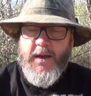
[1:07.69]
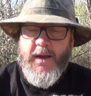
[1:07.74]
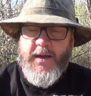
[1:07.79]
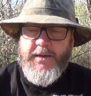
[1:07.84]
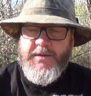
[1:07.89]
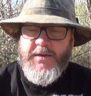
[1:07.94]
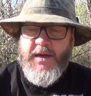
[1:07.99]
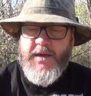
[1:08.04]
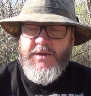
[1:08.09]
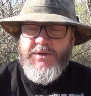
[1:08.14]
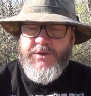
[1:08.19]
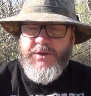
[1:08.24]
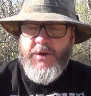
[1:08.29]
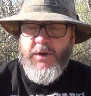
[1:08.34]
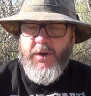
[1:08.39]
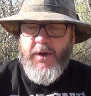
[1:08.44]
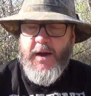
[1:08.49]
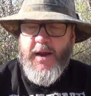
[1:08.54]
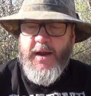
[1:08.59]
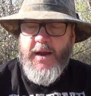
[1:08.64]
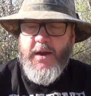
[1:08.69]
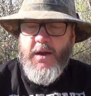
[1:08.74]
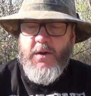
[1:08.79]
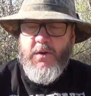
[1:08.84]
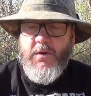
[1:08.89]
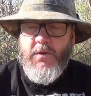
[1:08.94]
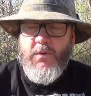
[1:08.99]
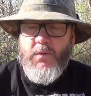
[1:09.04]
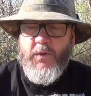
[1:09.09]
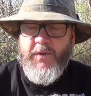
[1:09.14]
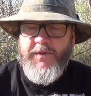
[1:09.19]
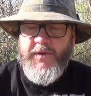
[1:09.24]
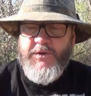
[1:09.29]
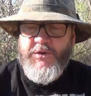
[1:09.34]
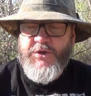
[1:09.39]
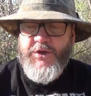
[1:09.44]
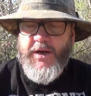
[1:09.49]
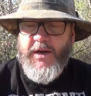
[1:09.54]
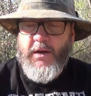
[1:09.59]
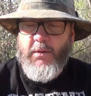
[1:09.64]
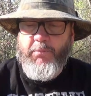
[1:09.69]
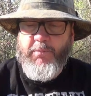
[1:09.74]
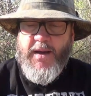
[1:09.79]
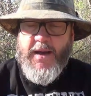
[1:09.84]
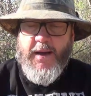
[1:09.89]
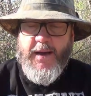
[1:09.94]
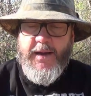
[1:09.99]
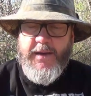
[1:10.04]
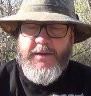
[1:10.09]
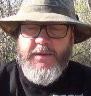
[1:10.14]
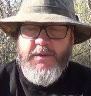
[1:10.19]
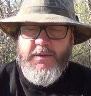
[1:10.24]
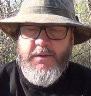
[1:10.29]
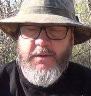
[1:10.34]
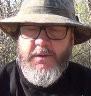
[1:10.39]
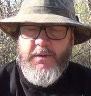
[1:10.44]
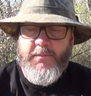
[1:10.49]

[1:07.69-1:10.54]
A tastier ale with a gentle bite.